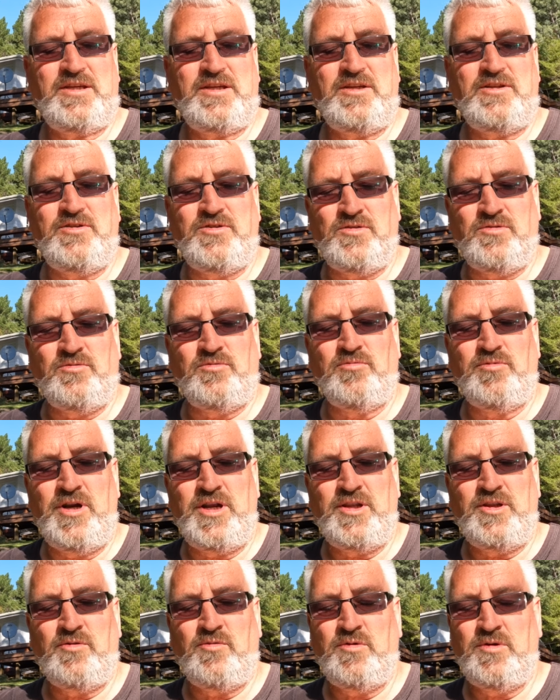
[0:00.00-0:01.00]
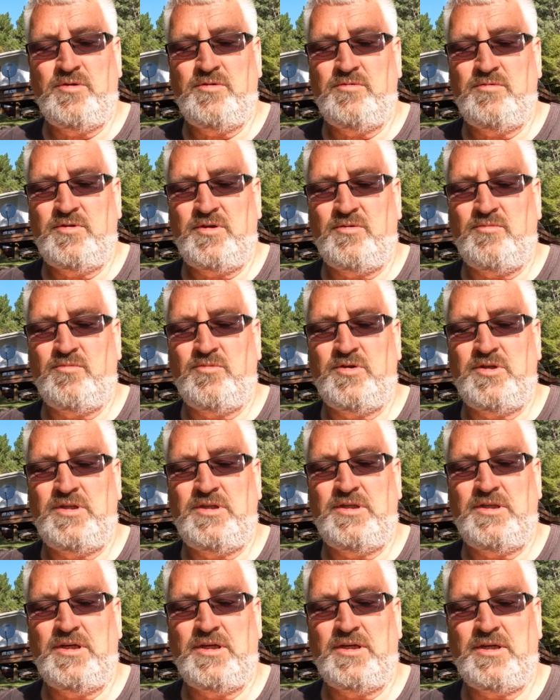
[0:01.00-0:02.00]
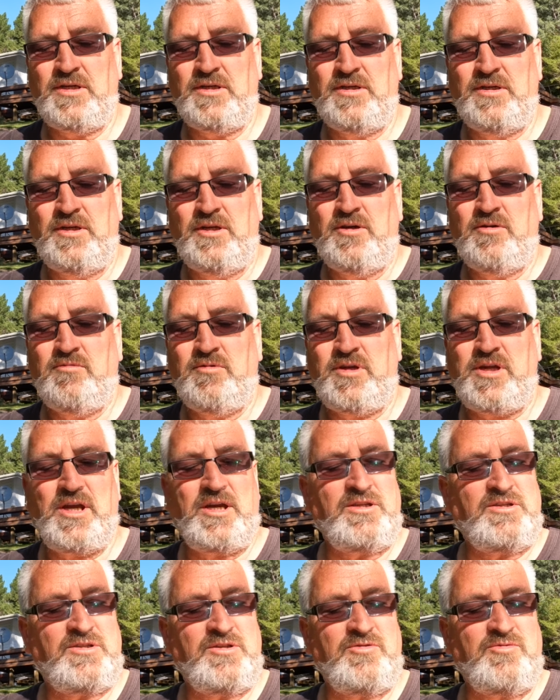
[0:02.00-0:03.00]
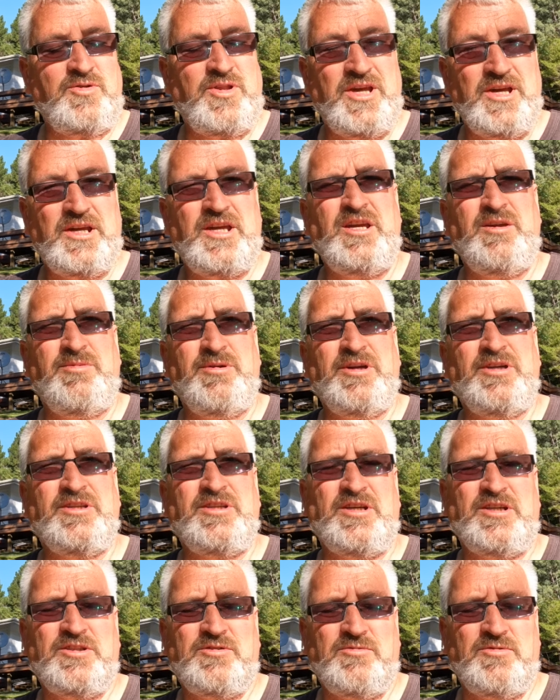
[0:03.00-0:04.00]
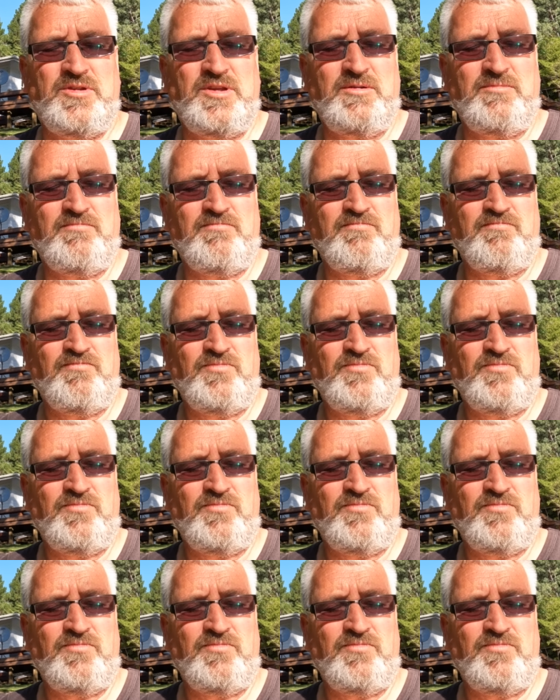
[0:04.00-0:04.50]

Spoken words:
kids all around the world, and we can't do without keeping in touch with them.